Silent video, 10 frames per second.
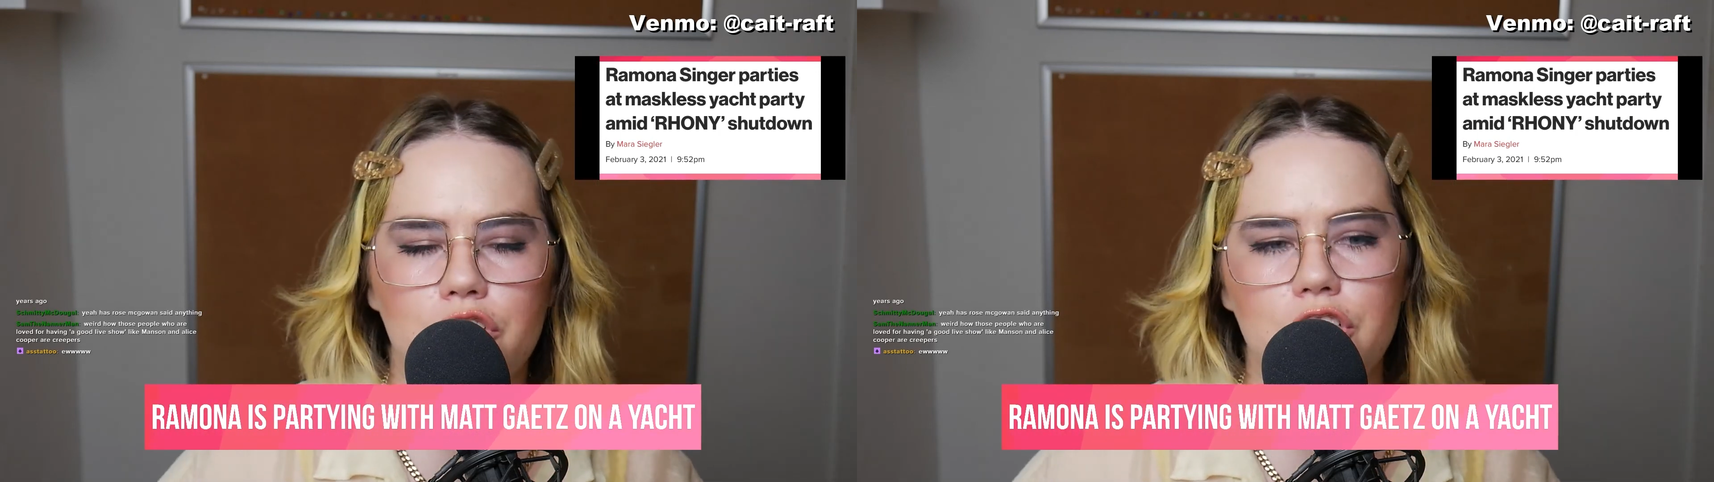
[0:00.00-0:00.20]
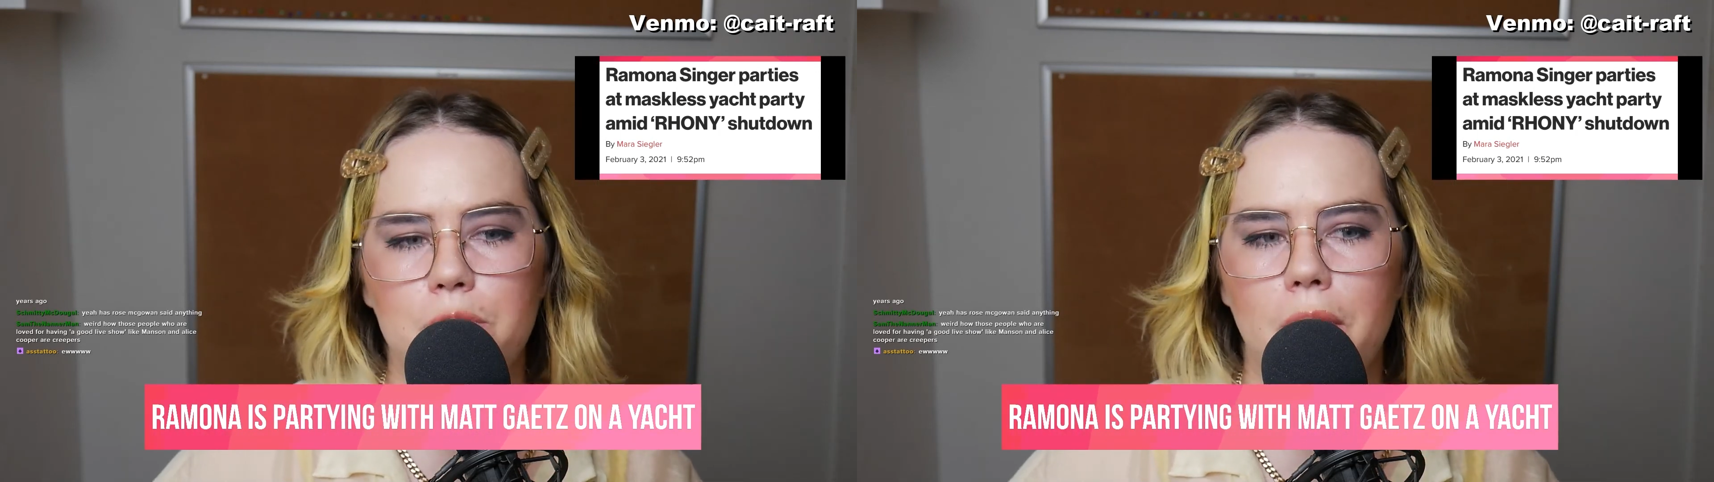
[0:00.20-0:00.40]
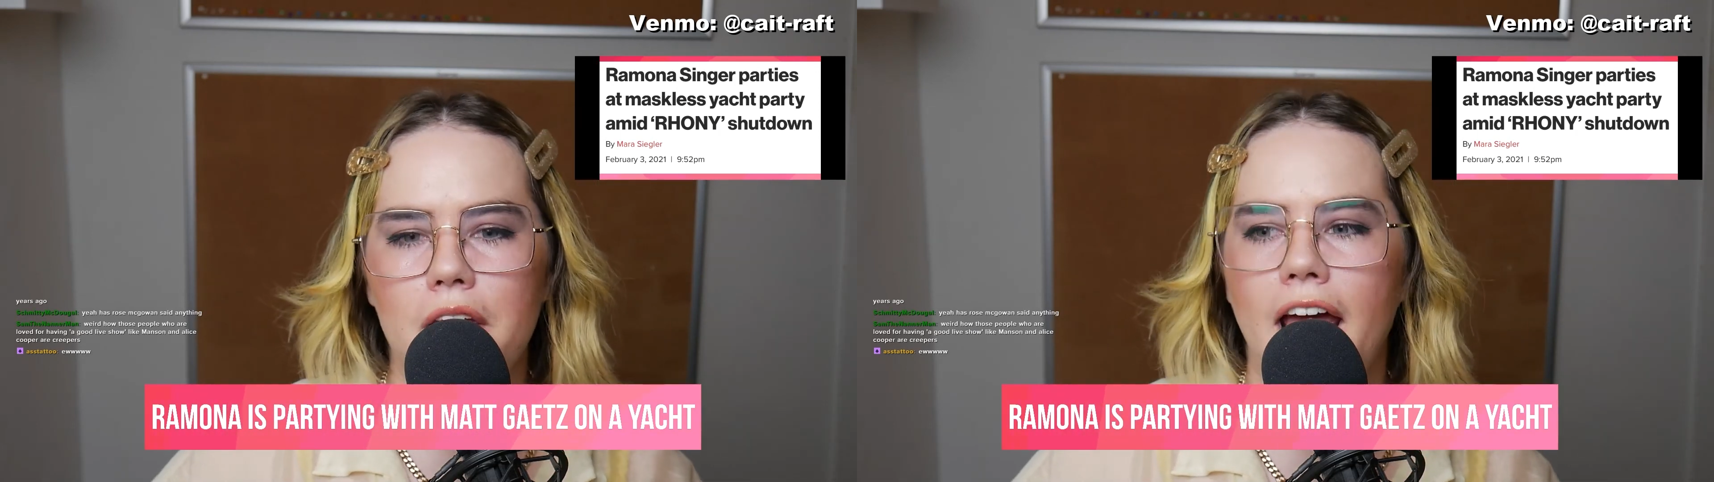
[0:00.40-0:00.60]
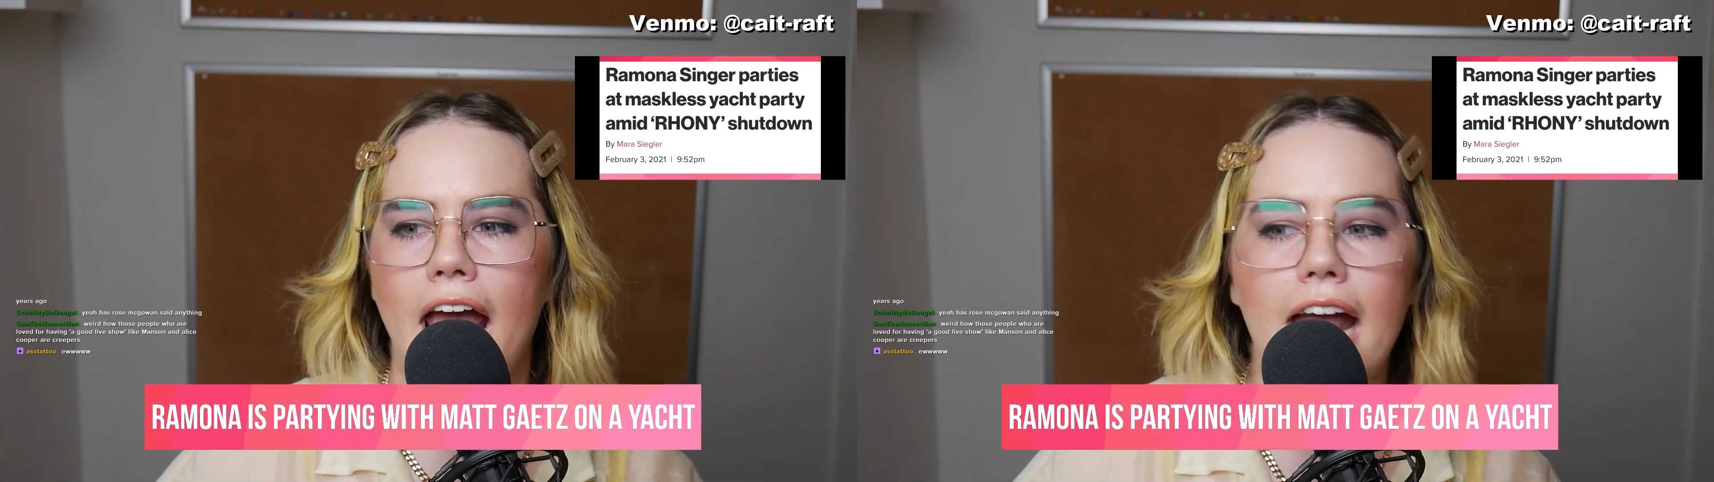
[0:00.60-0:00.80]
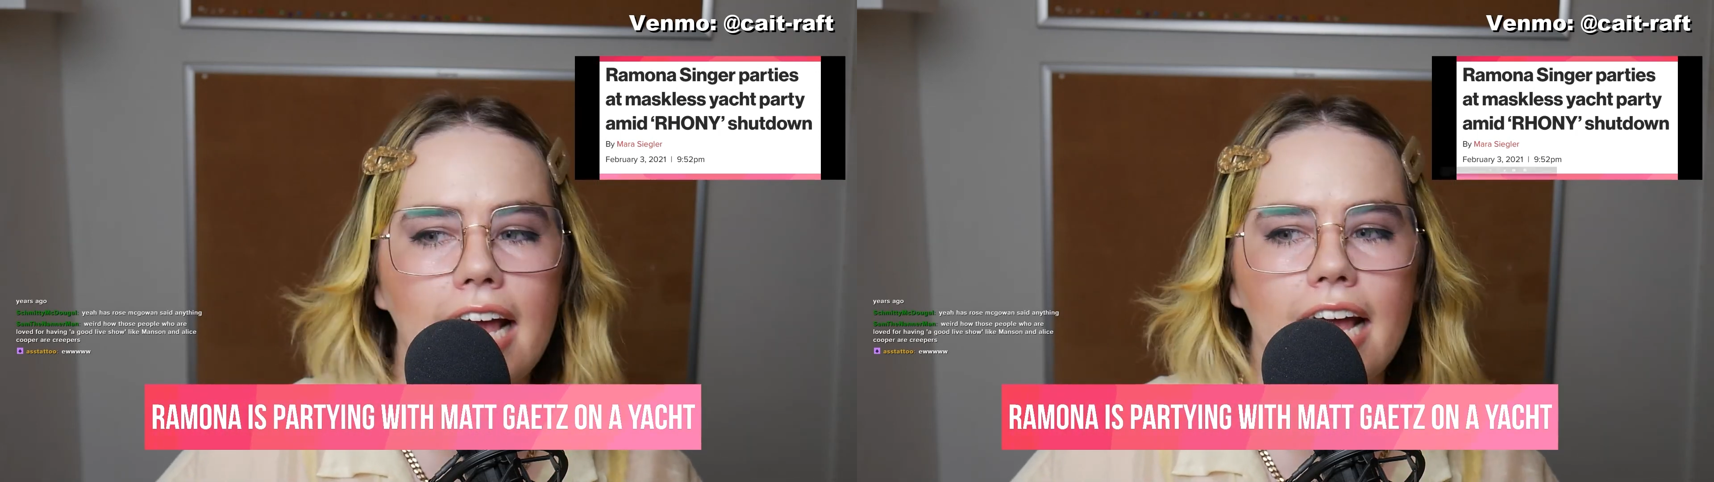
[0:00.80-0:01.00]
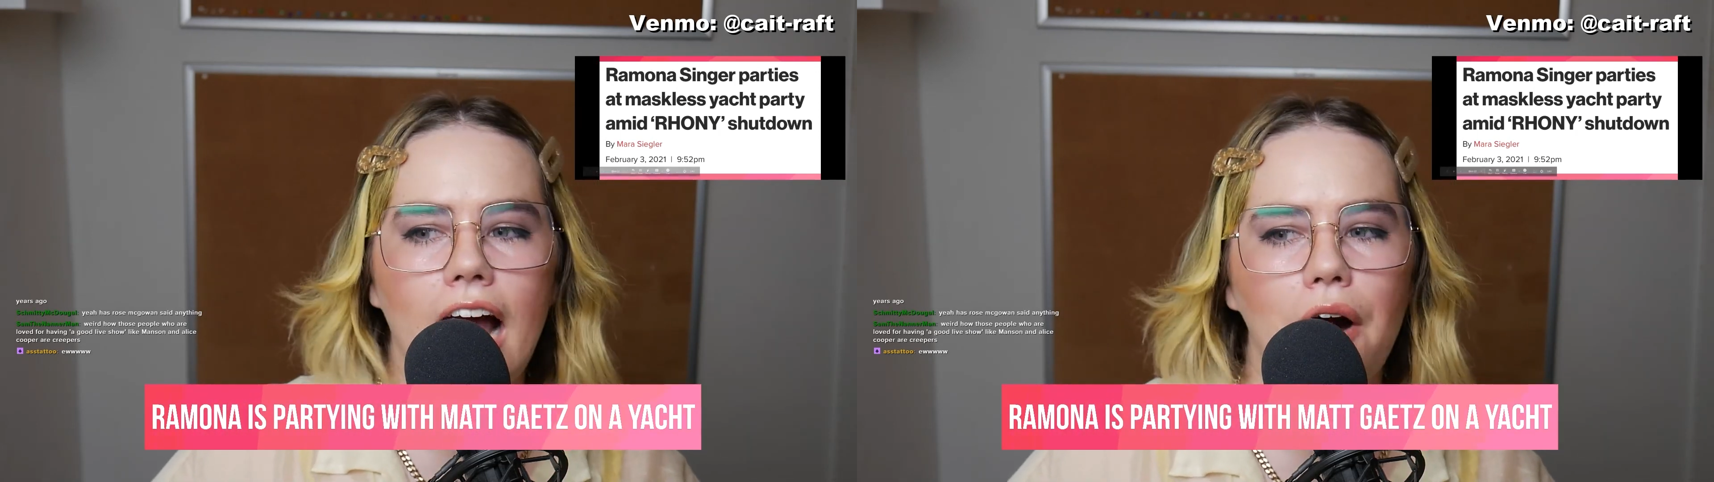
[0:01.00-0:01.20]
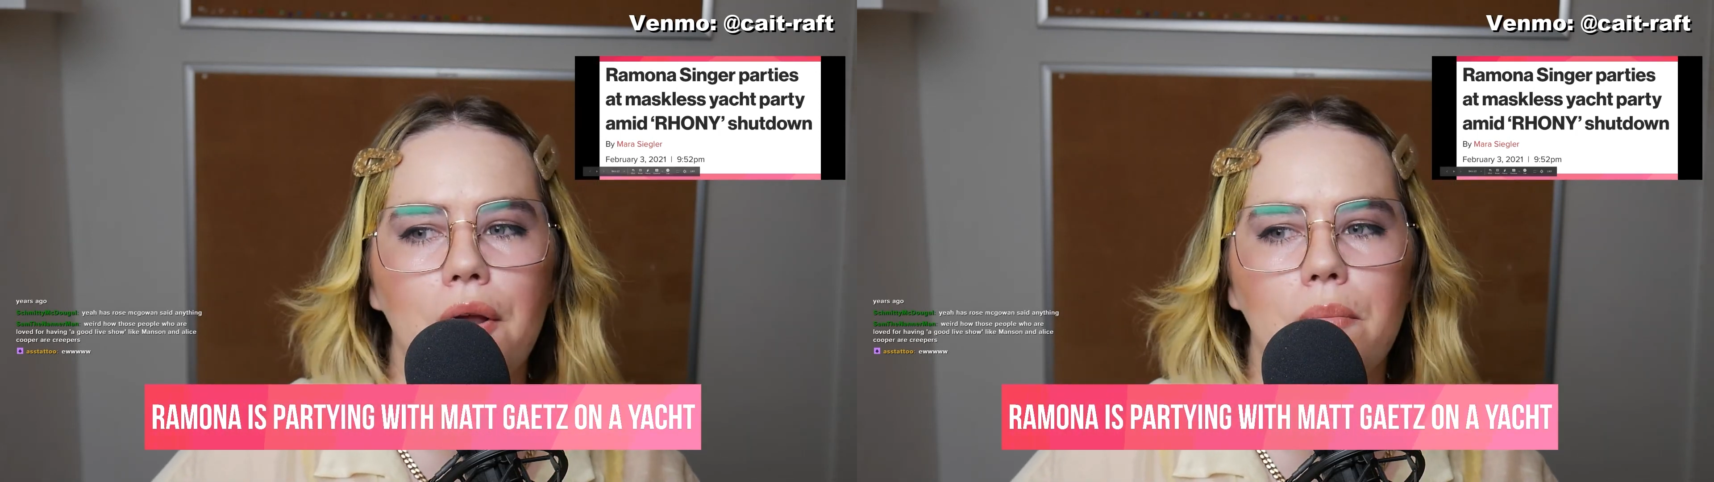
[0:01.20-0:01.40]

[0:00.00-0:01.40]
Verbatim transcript: she's been hanging out